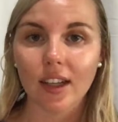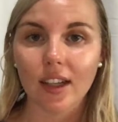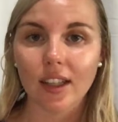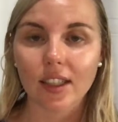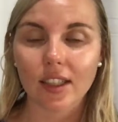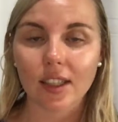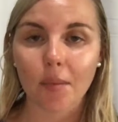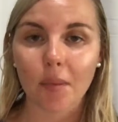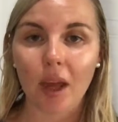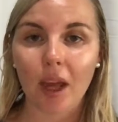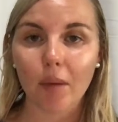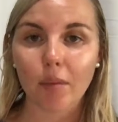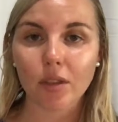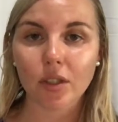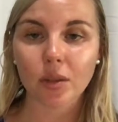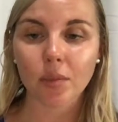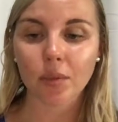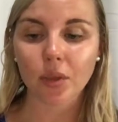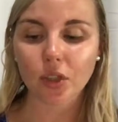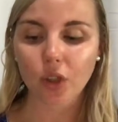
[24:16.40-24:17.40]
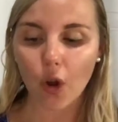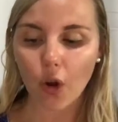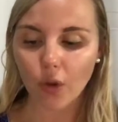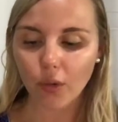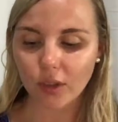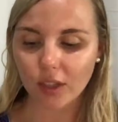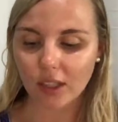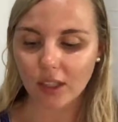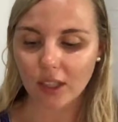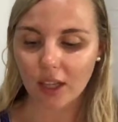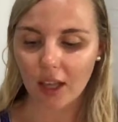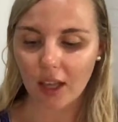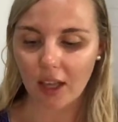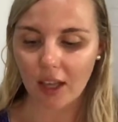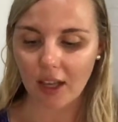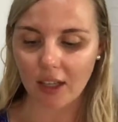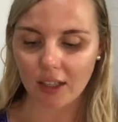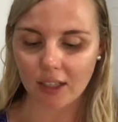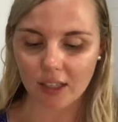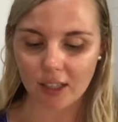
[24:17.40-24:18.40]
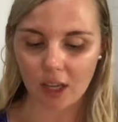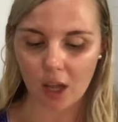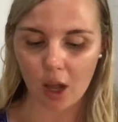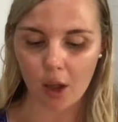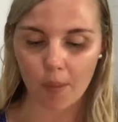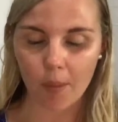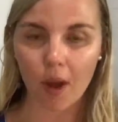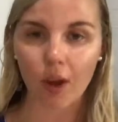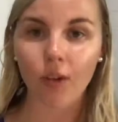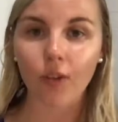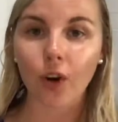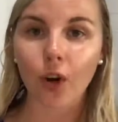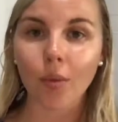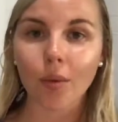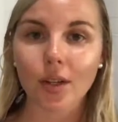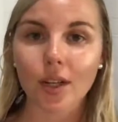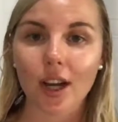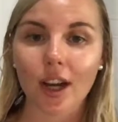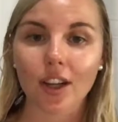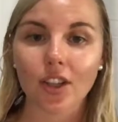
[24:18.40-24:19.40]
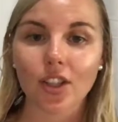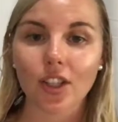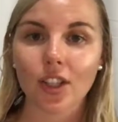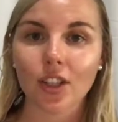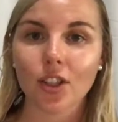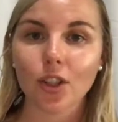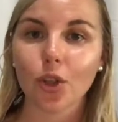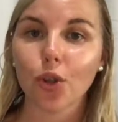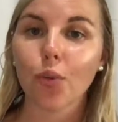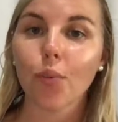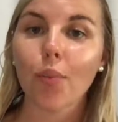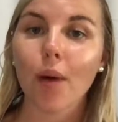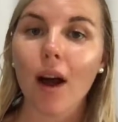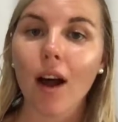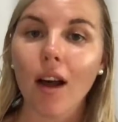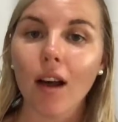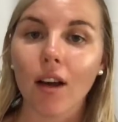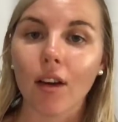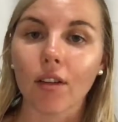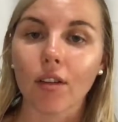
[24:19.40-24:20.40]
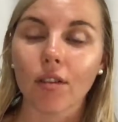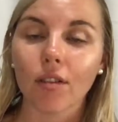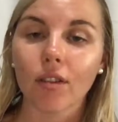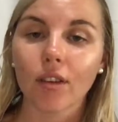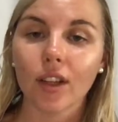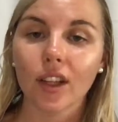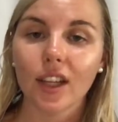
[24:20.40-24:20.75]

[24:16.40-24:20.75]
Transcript: some Epsom salts and some Aroma Touch into your bath